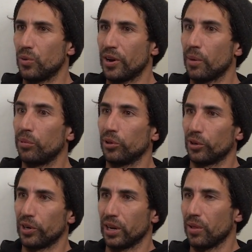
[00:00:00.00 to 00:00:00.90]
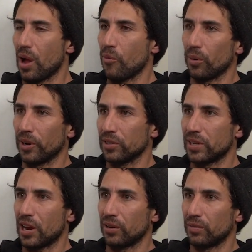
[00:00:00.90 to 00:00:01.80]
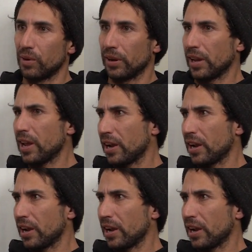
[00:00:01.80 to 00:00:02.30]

end up learning a lot more, because now you're like, hey,